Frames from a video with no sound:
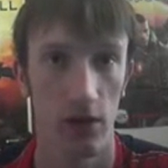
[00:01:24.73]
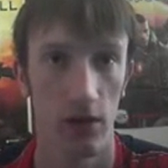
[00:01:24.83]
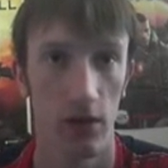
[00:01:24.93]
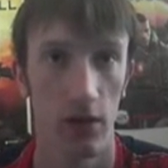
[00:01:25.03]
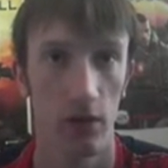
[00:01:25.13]

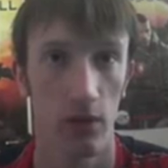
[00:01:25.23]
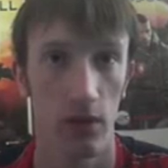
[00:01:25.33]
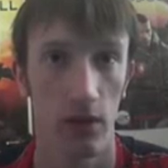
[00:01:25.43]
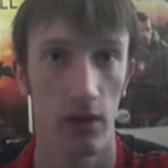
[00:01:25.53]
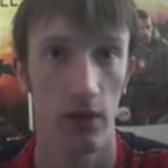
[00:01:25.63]
and then you want to
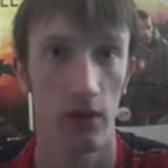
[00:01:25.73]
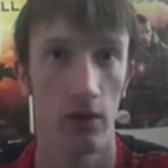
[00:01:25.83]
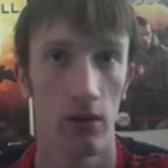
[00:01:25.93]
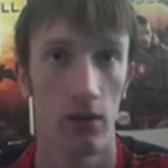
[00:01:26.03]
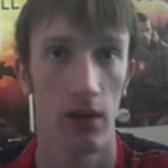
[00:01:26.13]
click
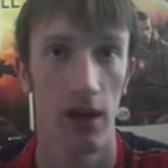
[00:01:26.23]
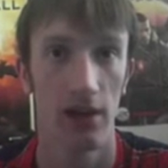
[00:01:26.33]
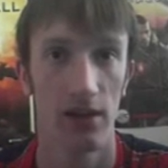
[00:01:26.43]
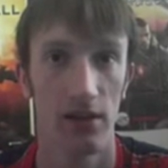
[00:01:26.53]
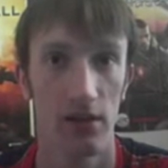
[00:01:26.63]

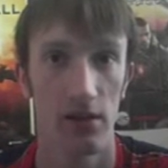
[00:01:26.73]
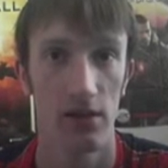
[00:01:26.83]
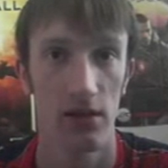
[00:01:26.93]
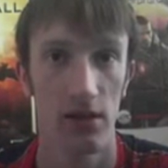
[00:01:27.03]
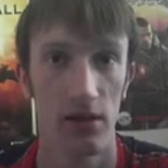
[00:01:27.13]
Edit
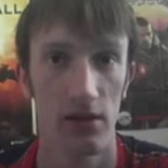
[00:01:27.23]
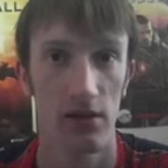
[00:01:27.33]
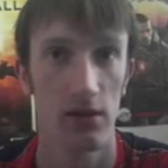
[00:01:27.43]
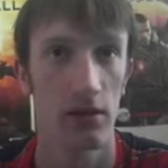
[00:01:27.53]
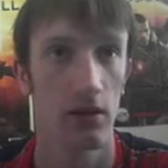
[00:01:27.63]

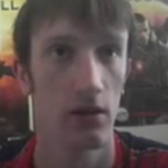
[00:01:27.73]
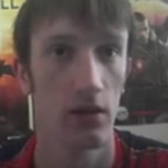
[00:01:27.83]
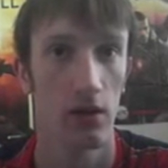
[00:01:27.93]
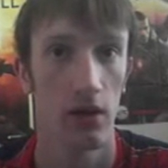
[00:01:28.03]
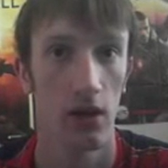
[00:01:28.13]
Scenes.
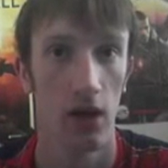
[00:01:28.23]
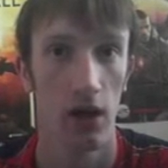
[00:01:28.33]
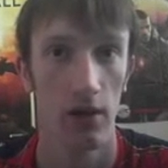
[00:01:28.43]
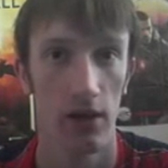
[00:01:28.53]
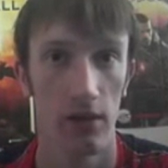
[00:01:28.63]

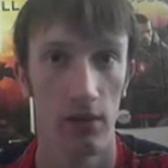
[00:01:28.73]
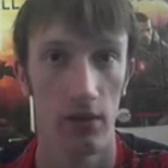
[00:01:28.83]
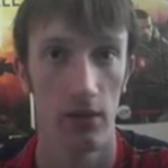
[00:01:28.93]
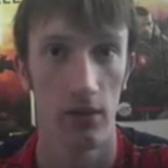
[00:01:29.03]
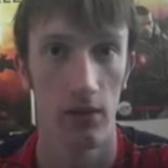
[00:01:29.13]
And then
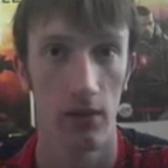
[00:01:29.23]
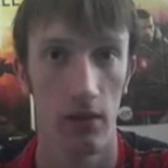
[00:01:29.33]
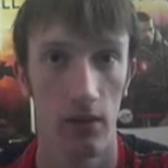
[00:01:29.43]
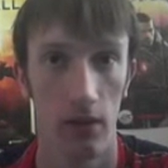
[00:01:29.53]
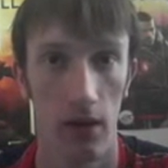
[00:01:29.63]

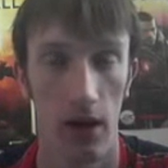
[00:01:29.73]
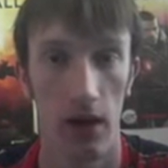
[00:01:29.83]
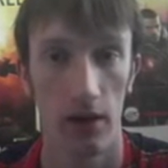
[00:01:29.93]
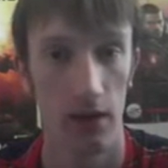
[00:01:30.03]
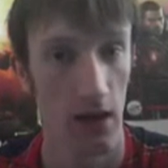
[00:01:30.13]
I
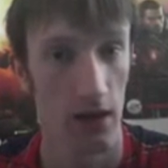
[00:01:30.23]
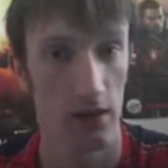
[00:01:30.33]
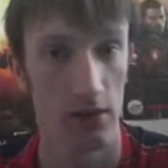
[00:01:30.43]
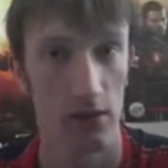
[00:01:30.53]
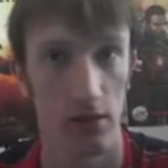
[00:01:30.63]
can
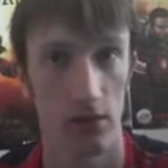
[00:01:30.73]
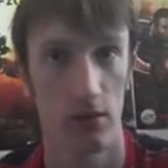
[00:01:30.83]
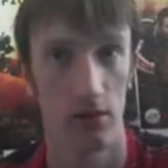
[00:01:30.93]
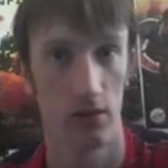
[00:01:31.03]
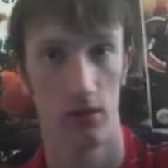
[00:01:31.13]
add
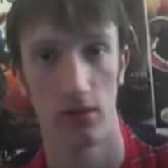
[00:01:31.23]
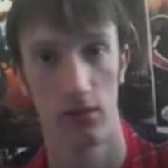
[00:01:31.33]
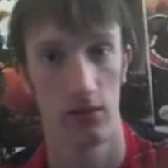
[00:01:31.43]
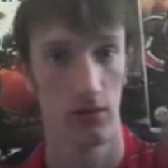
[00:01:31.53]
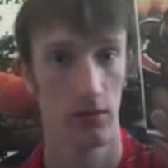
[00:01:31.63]

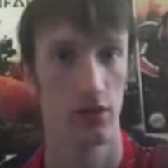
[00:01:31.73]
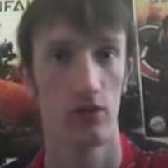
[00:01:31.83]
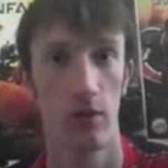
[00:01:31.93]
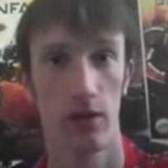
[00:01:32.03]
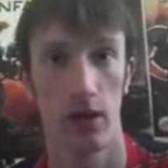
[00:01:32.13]
this
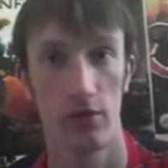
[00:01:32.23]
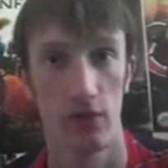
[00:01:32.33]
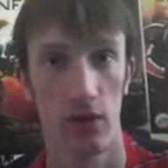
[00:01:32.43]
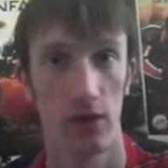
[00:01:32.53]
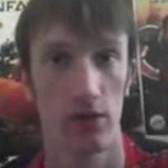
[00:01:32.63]
webcam as
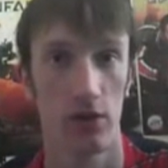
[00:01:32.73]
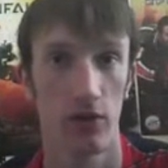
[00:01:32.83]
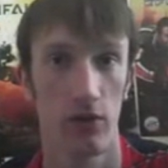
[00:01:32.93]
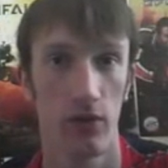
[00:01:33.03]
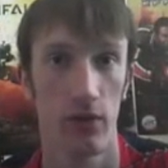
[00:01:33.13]
well. So if
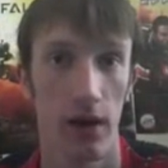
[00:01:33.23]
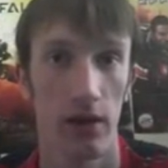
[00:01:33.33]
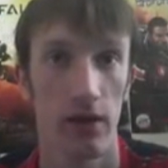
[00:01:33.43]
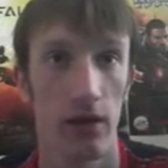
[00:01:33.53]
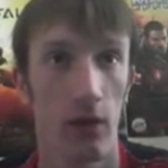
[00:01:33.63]
we add
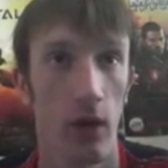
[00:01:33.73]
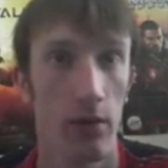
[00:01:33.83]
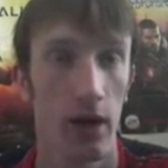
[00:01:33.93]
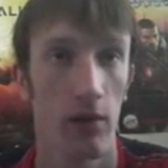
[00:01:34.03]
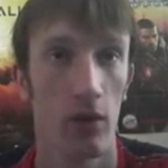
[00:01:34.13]

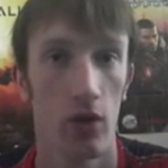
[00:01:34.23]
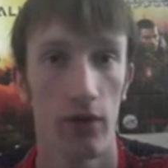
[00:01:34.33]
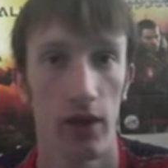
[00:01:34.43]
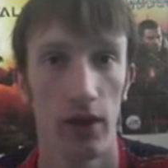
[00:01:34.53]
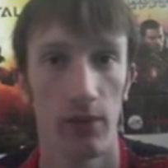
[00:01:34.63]
webcam overlay,